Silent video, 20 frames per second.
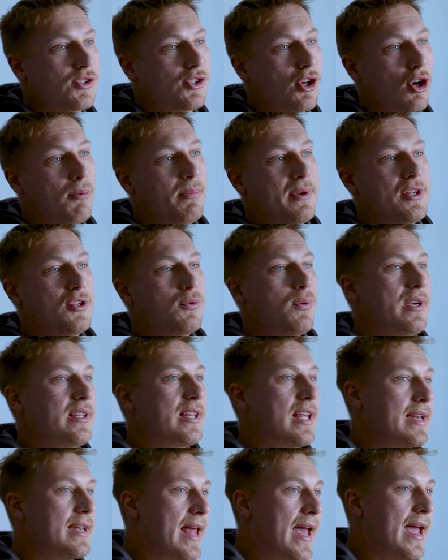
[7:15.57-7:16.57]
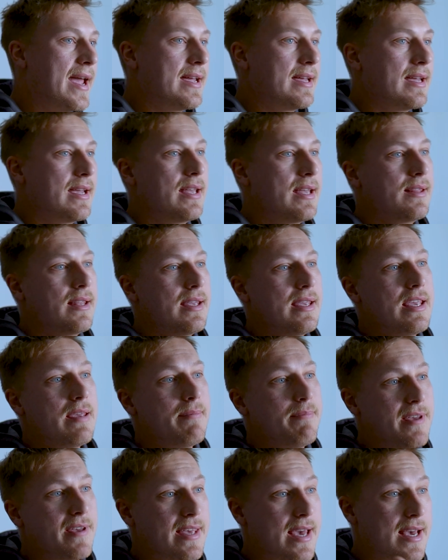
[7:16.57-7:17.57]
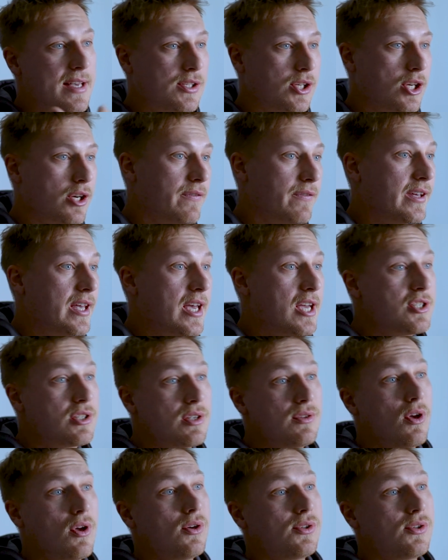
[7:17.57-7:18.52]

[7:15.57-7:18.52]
So between the NATE and the EPA certification,